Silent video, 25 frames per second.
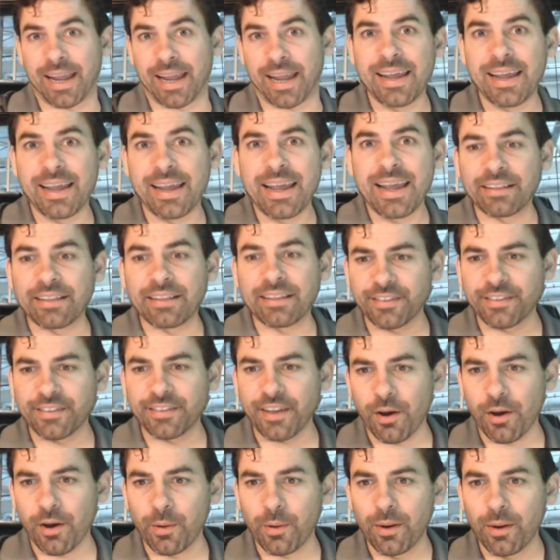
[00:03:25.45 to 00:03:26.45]
And
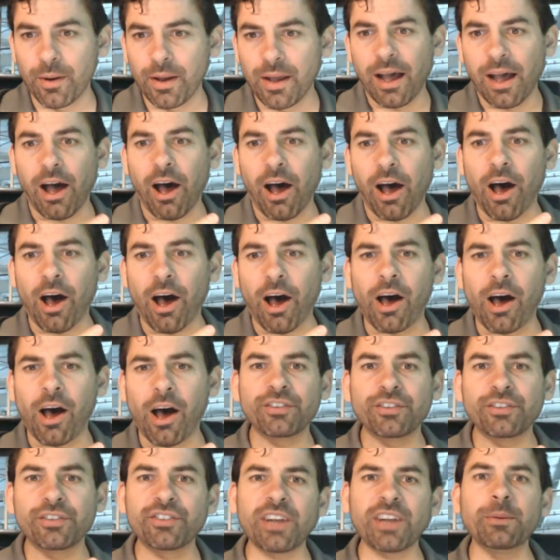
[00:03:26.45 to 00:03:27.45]
so I'll
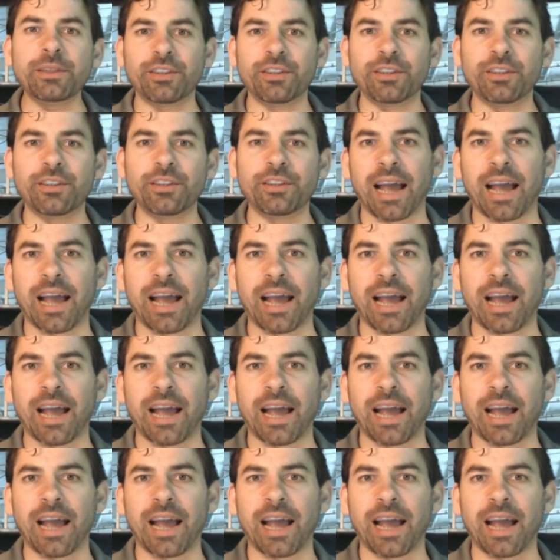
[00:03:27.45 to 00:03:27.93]
share with you guys